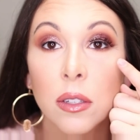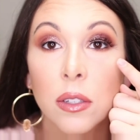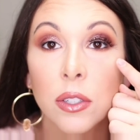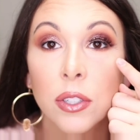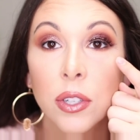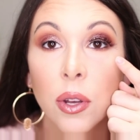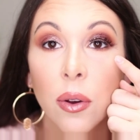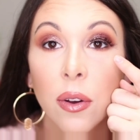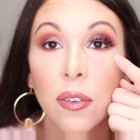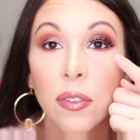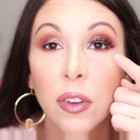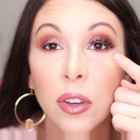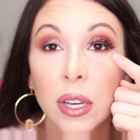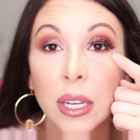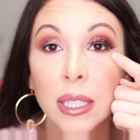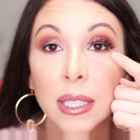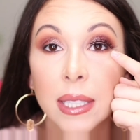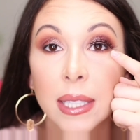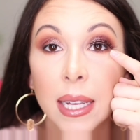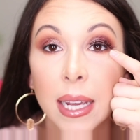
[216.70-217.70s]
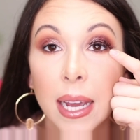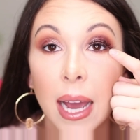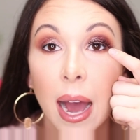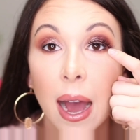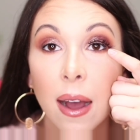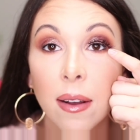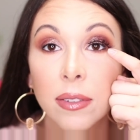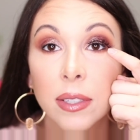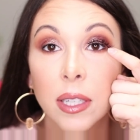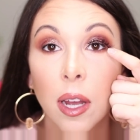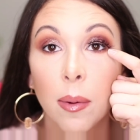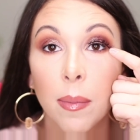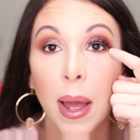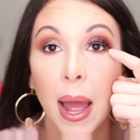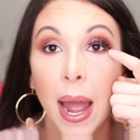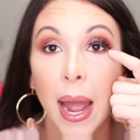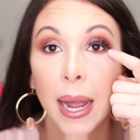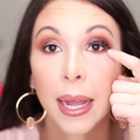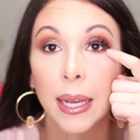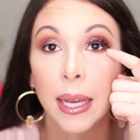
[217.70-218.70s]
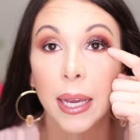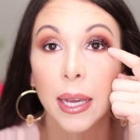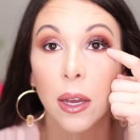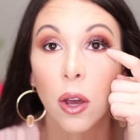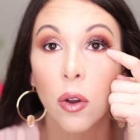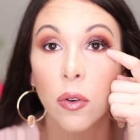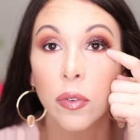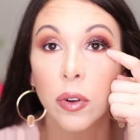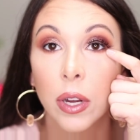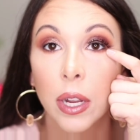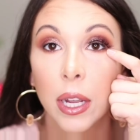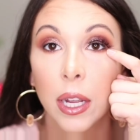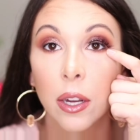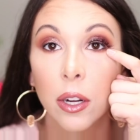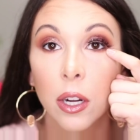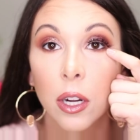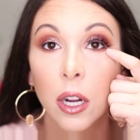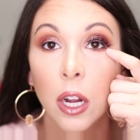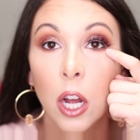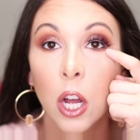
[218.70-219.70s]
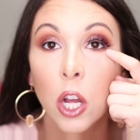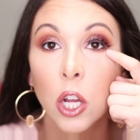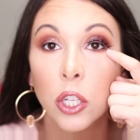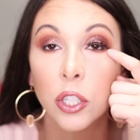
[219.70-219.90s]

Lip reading: so if you can see, I have some hanging over here.